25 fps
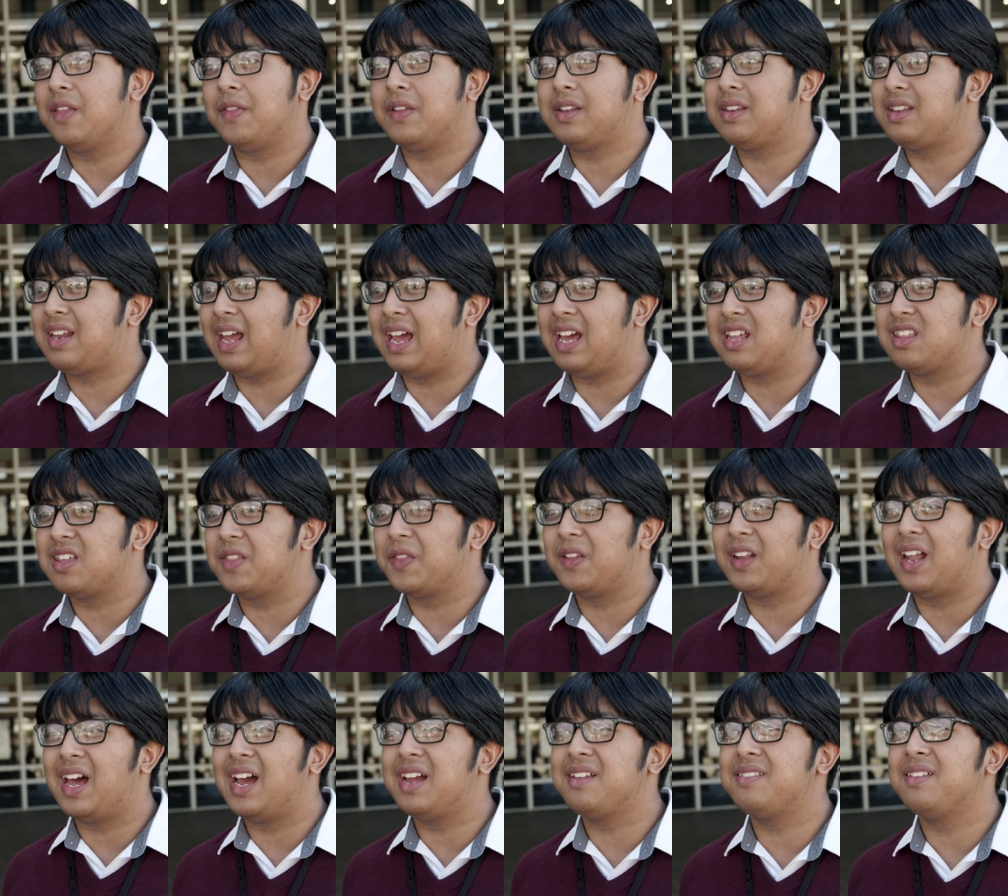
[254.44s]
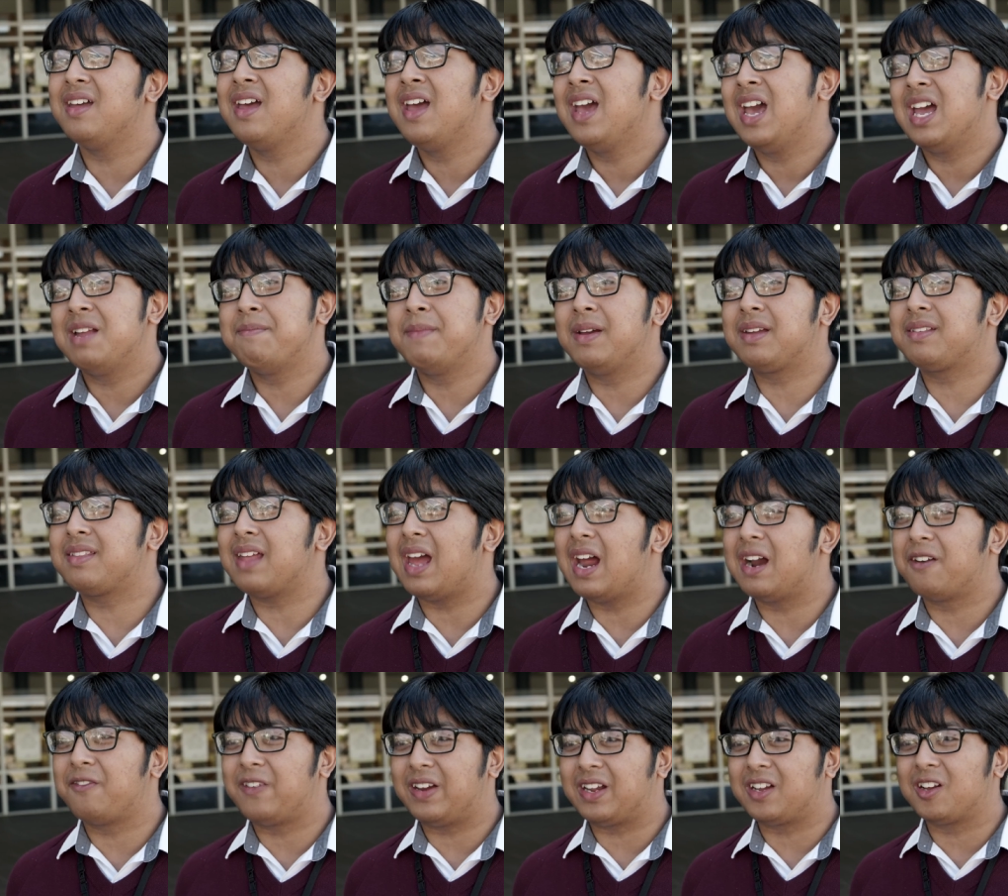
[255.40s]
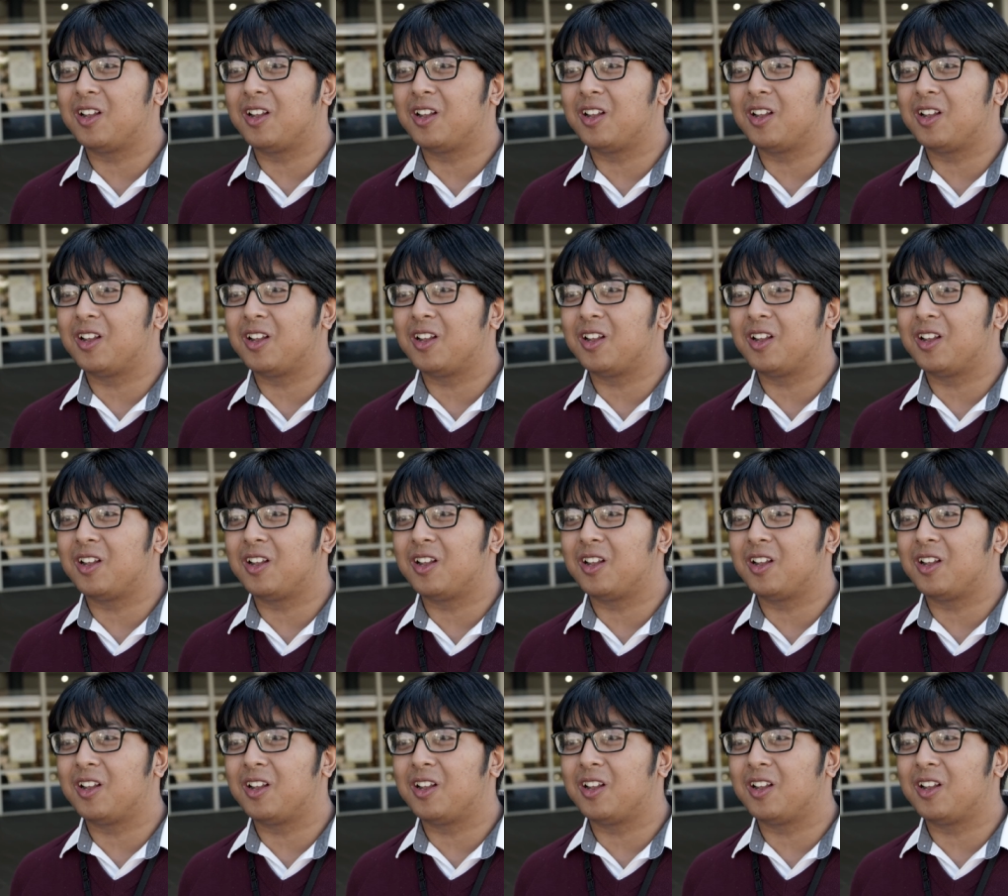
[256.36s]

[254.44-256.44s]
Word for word: and the stage and the lights, it makes every